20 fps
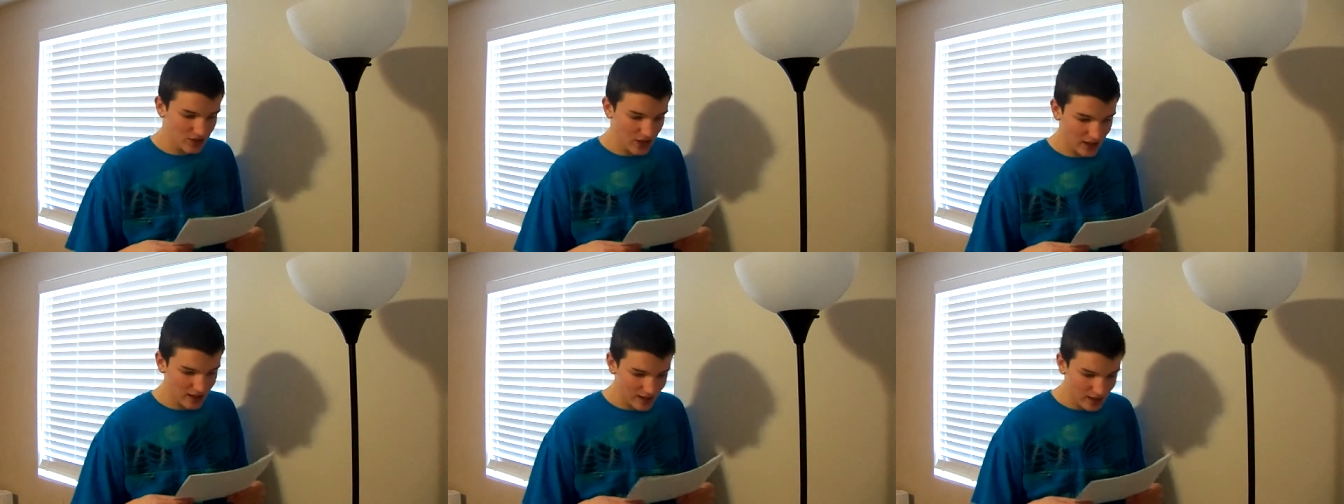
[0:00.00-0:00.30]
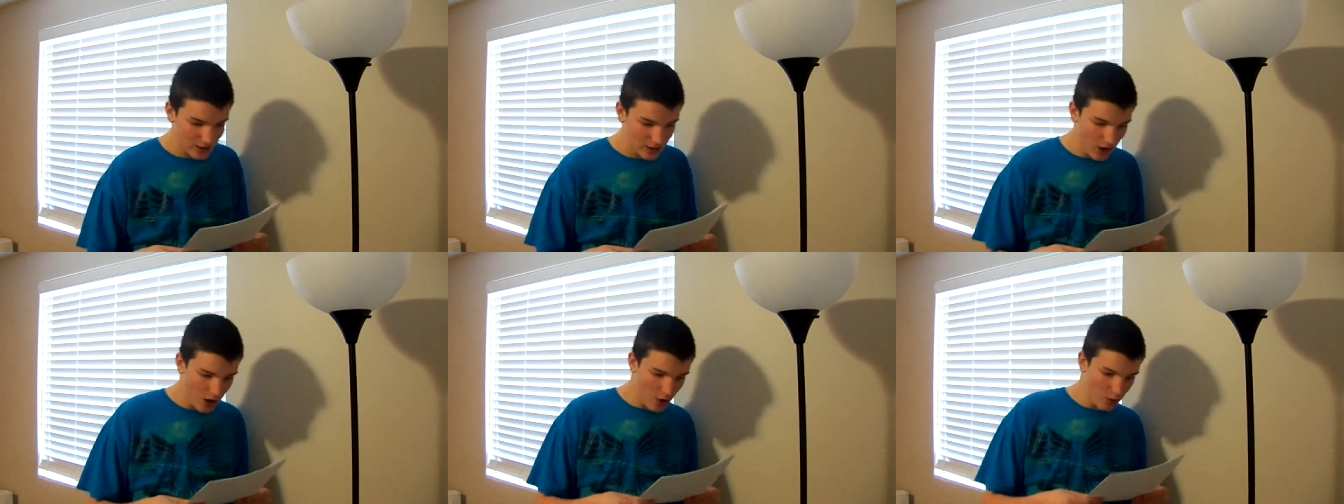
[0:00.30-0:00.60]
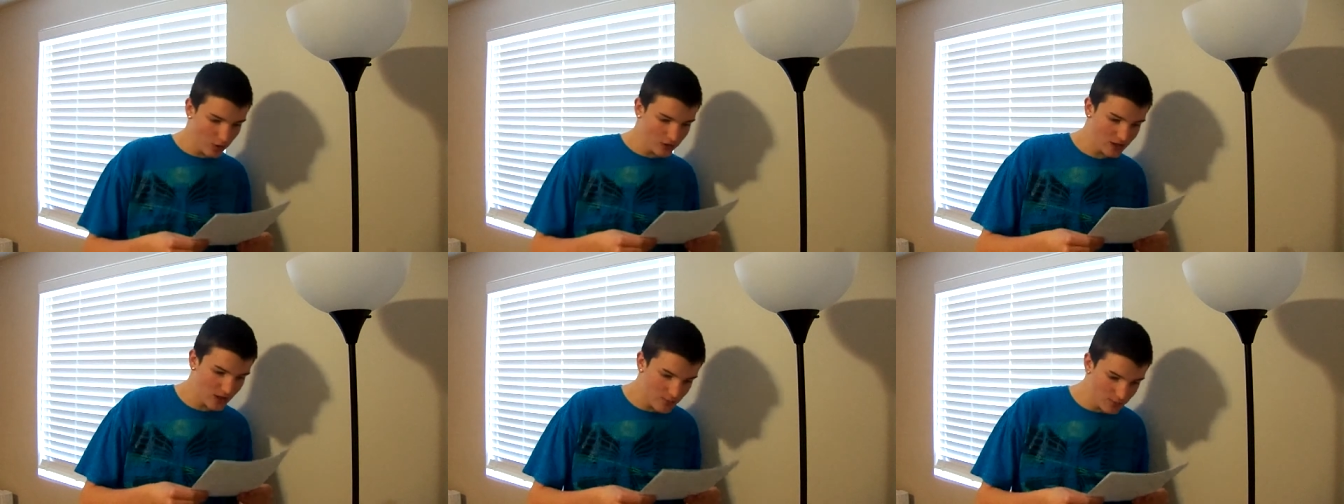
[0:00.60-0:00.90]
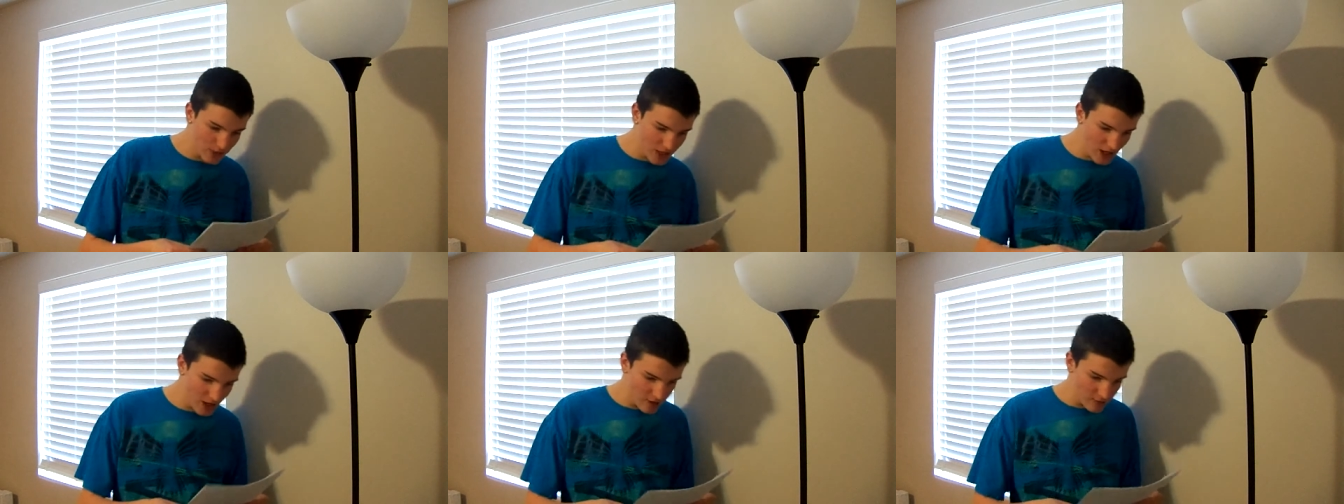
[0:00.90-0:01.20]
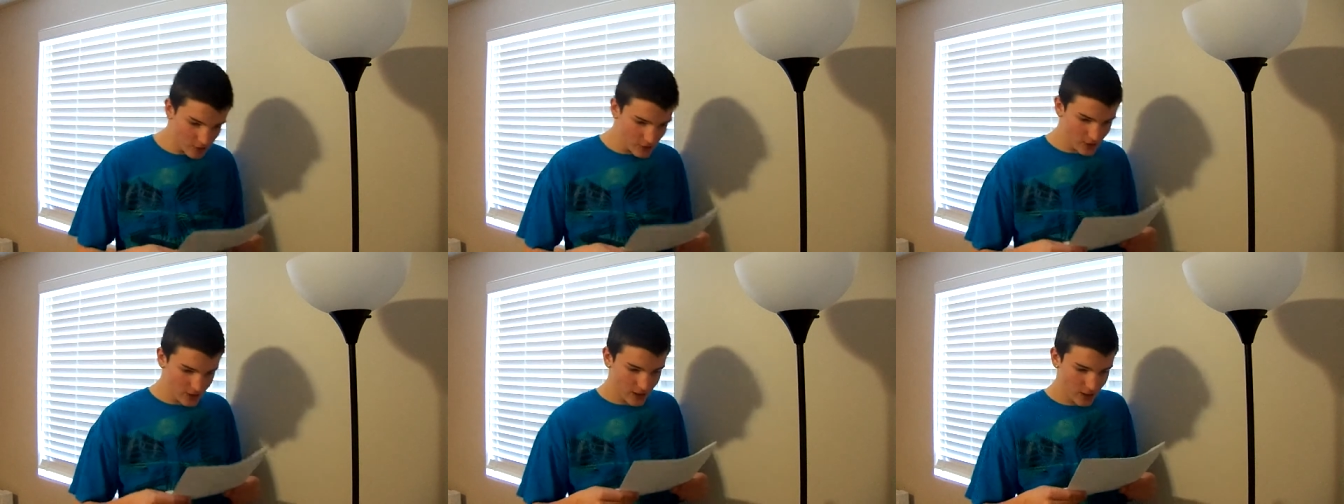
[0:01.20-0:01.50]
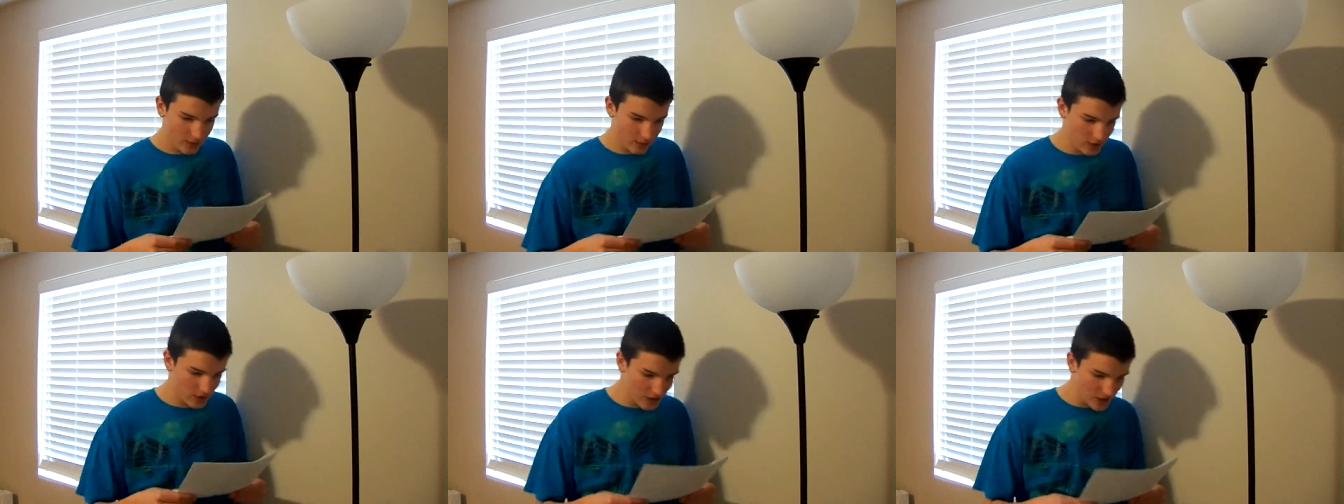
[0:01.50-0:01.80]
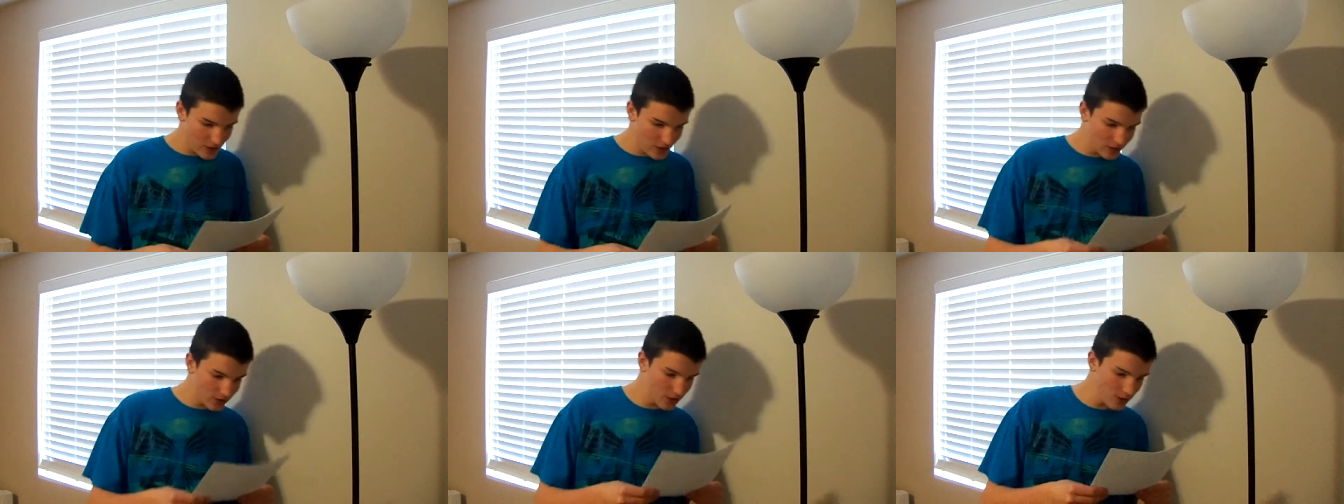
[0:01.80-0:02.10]
Yeah, they know what I'm giving, giving
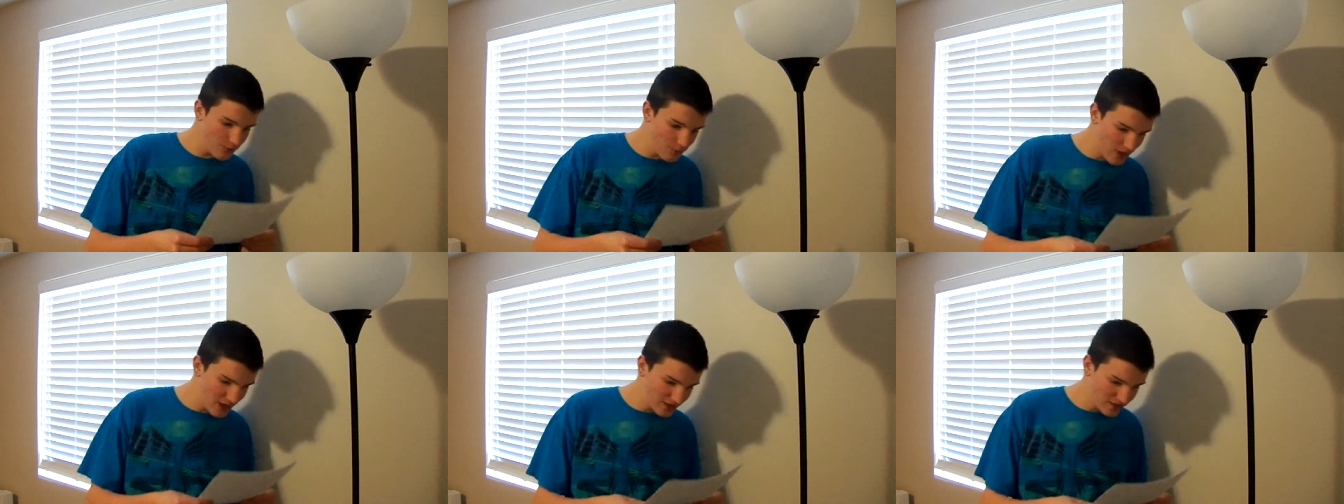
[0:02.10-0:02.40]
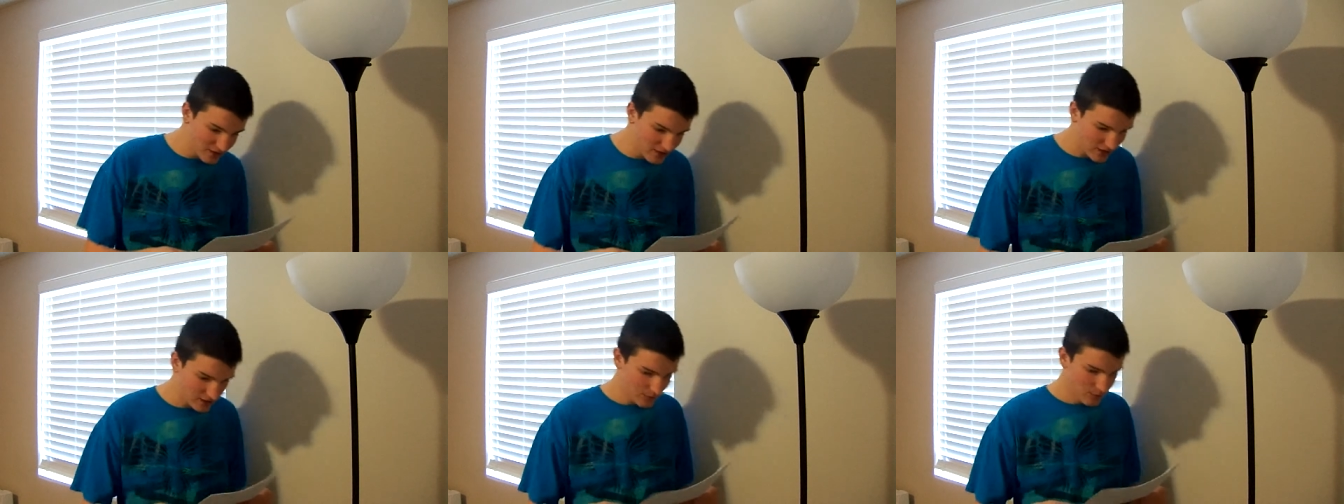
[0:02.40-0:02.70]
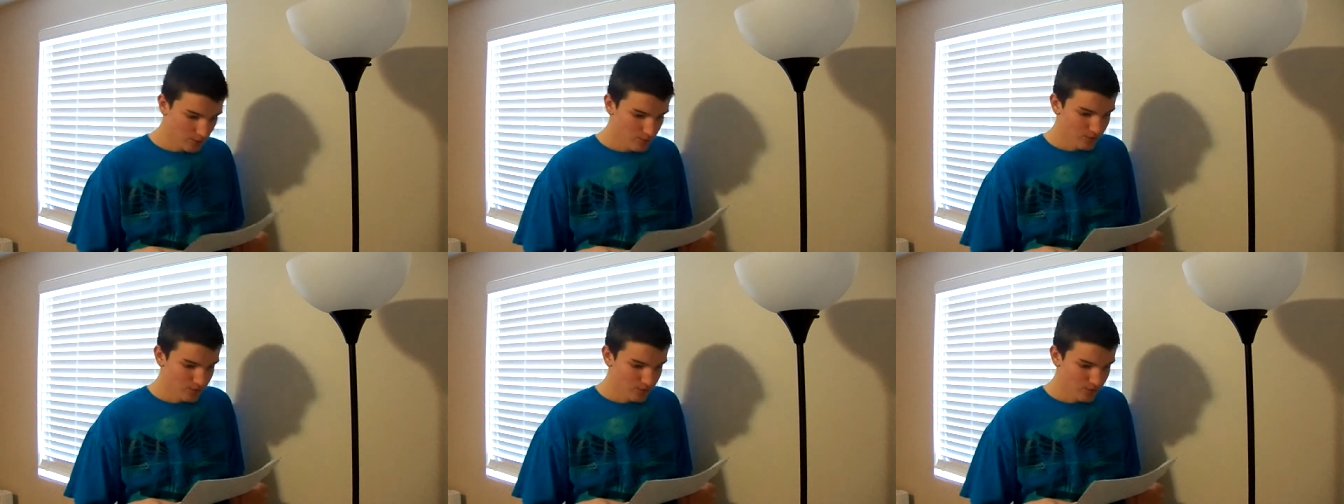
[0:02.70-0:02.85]
in the business.